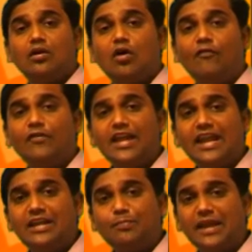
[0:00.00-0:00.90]
Coffee
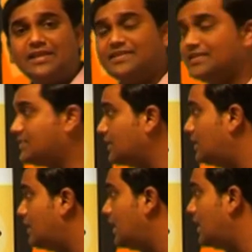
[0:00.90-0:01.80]
Day Enterprises
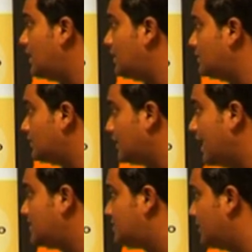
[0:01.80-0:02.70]

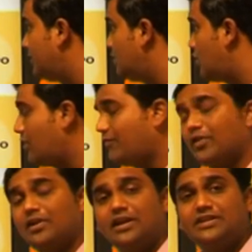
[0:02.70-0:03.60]
gets SEBI nod
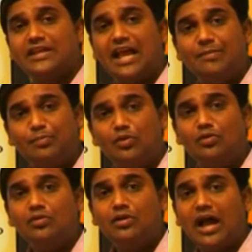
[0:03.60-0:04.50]
for its
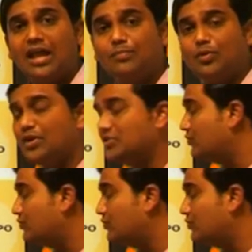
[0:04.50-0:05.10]
IPO. IPO is